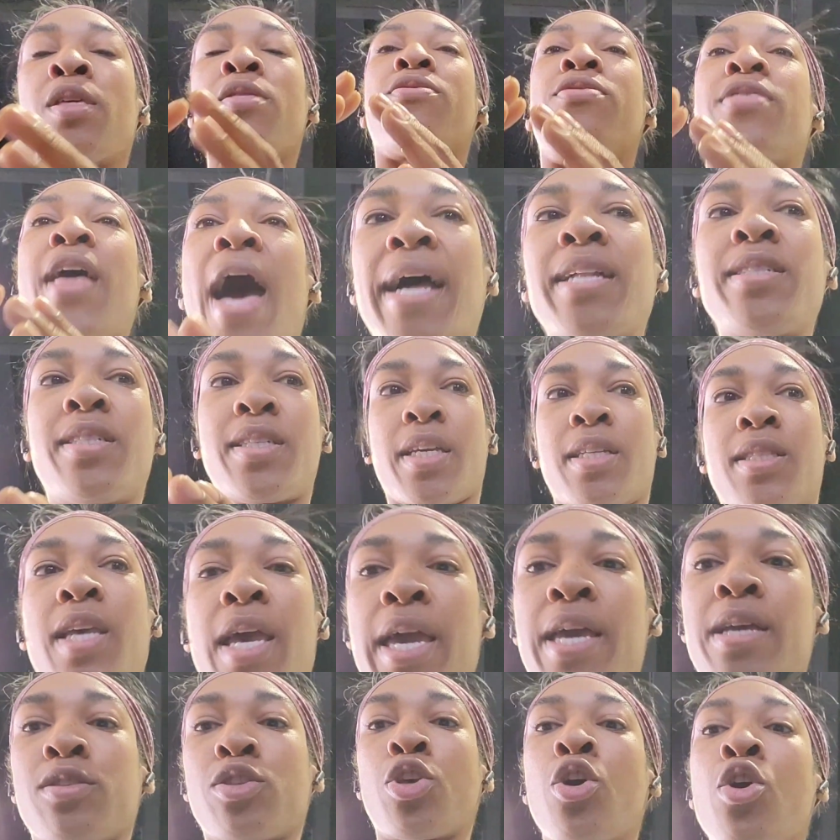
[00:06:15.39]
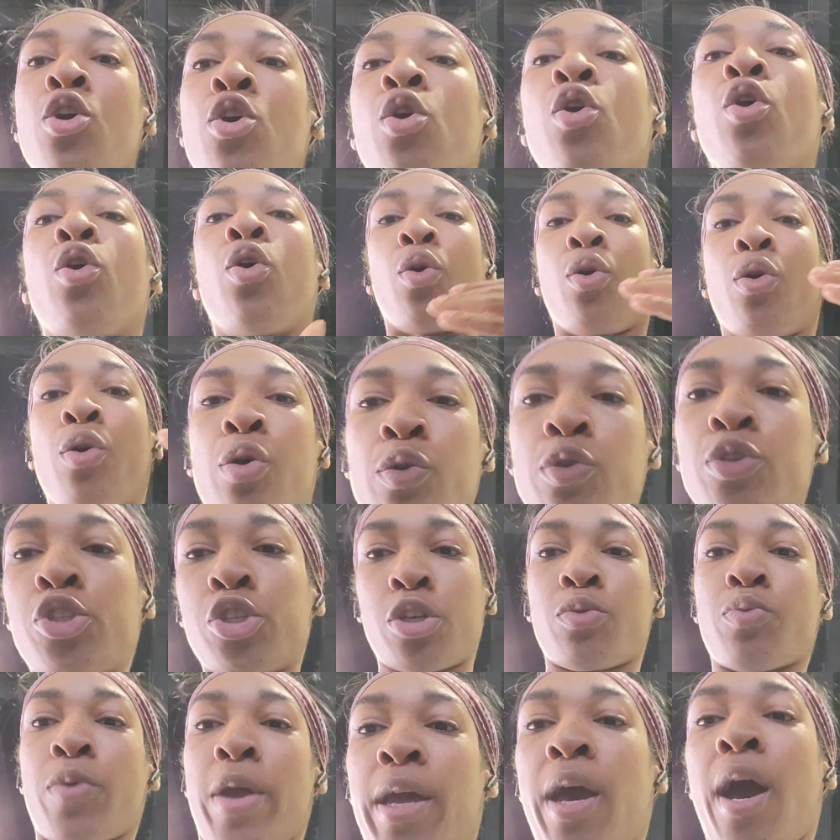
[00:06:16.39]
That dictates who
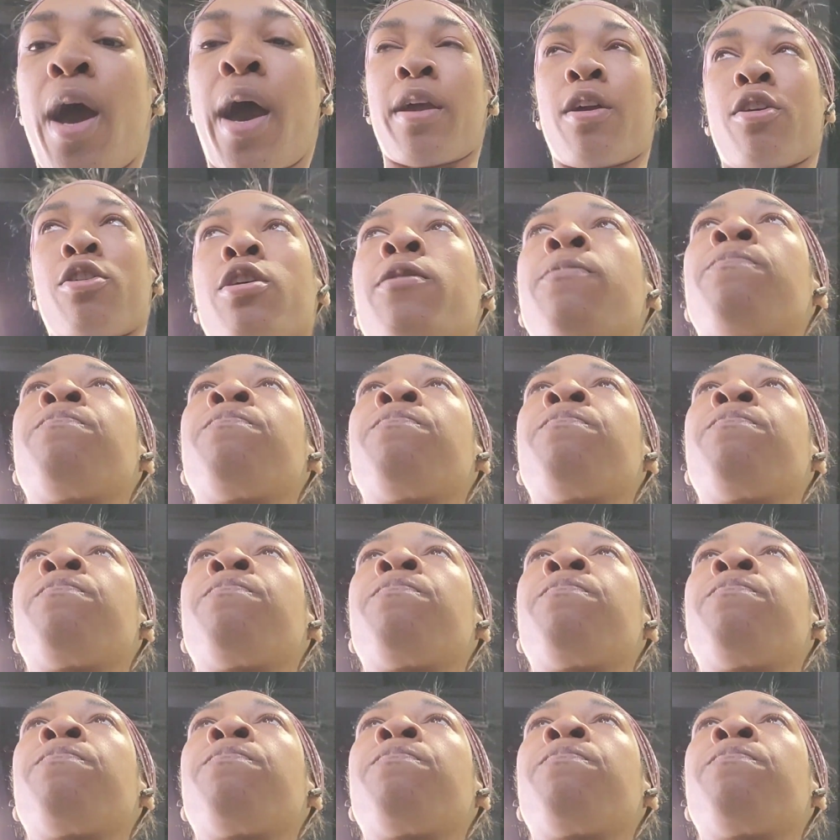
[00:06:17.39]
should rank higher